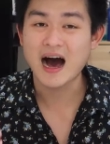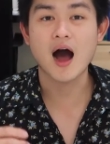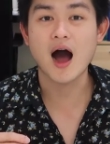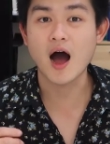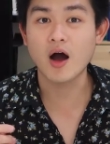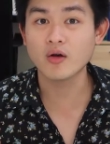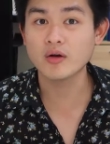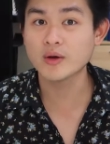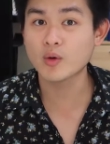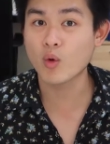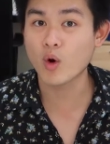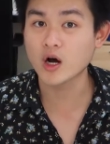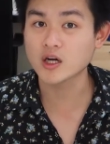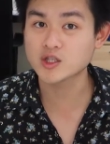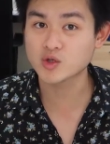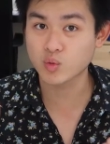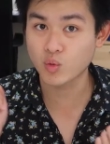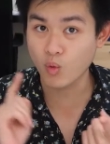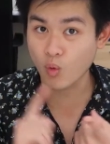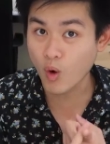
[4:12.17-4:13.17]
I only watch
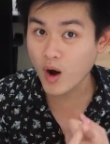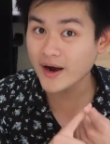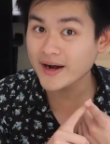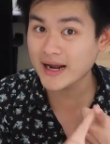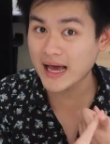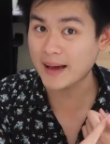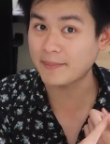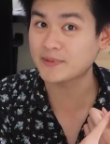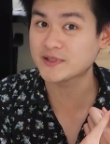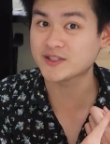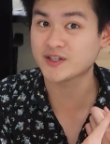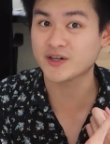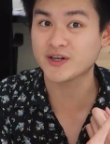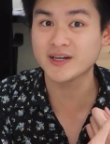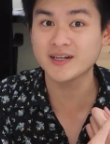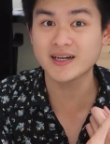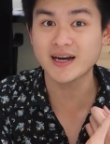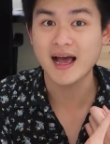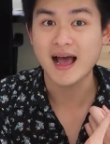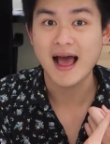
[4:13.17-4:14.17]
one
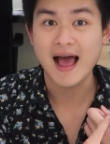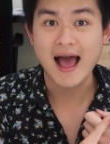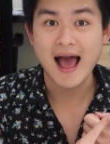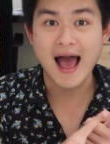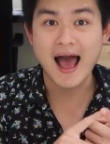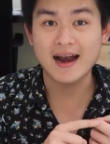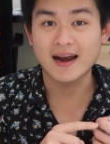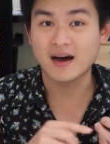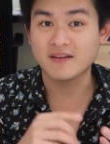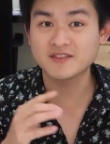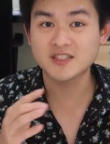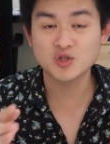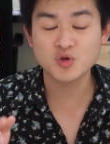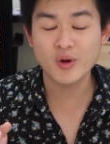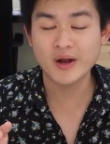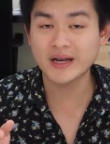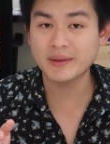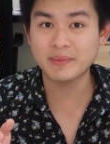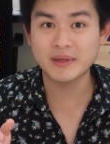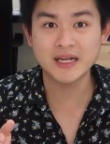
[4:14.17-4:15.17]
episode and after
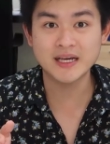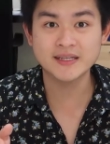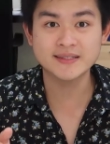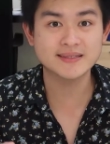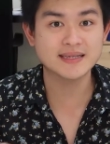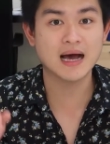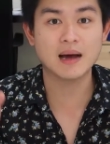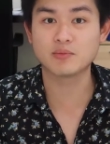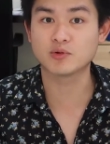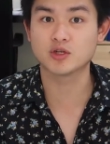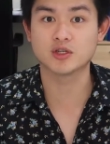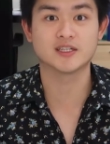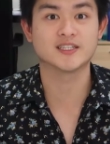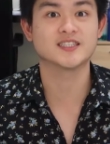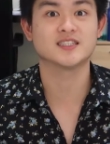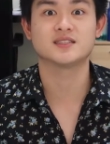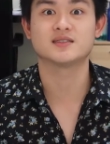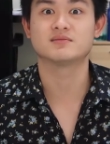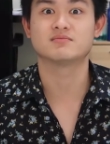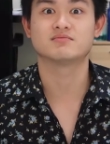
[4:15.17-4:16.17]
20 minutes, I'm good.